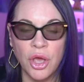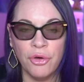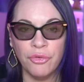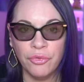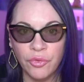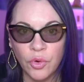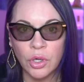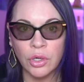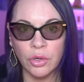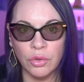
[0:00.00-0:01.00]

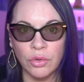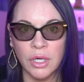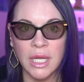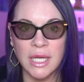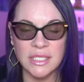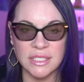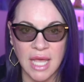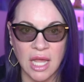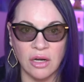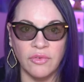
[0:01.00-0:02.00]
for Gloria
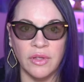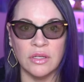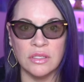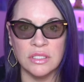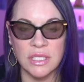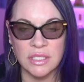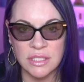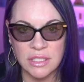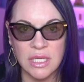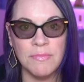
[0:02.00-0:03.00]
Satterfield's
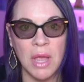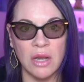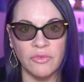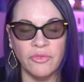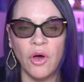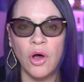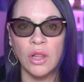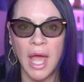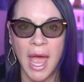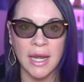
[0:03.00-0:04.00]
slip and
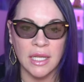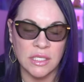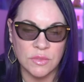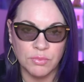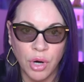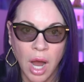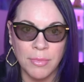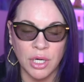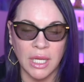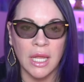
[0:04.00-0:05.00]
fall at his
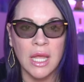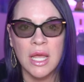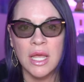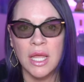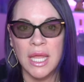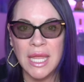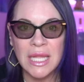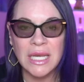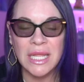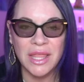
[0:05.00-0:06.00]
property.
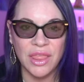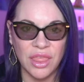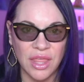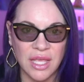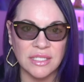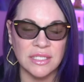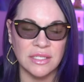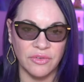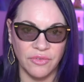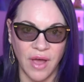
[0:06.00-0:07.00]
In this
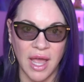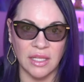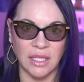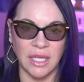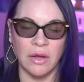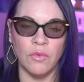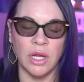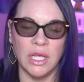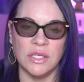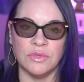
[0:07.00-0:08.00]
filing, where
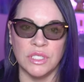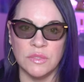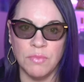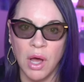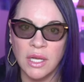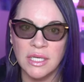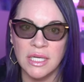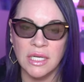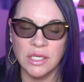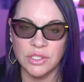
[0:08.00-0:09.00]
he's
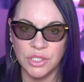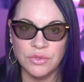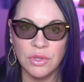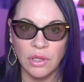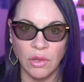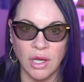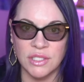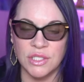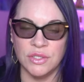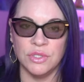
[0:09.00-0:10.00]
responding to the
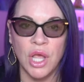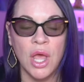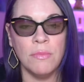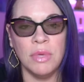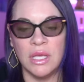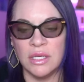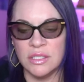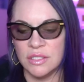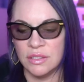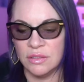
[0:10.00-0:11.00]
lawsuit
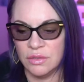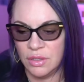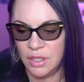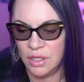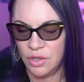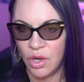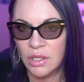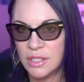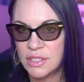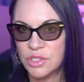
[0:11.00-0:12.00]
because
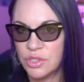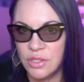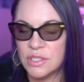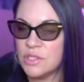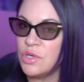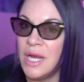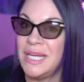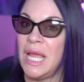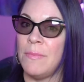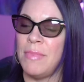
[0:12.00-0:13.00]
Nautilus Insurance is trying
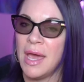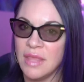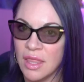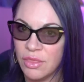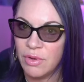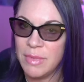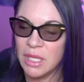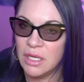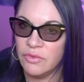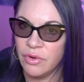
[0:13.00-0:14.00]
to get back that
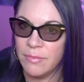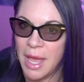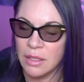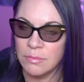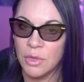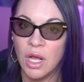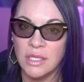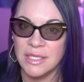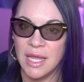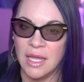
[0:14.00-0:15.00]
million from Alex Murdaugh,
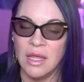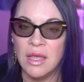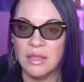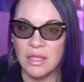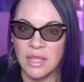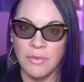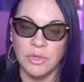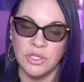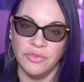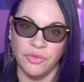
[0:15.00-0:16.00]
saying that they were
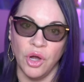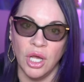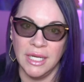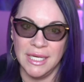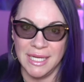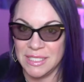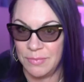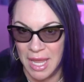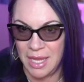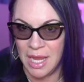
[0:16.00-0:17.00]
defrauded into
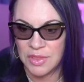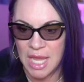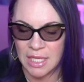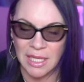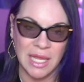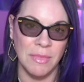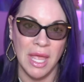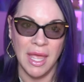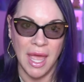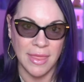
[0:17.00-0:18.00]
paying out that claim,
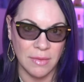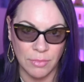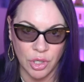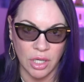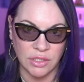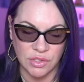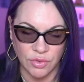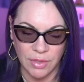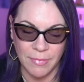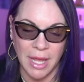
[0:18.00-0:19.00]
and then Murdaugh
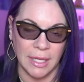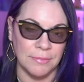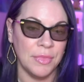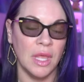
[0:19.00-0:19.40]
stole the money.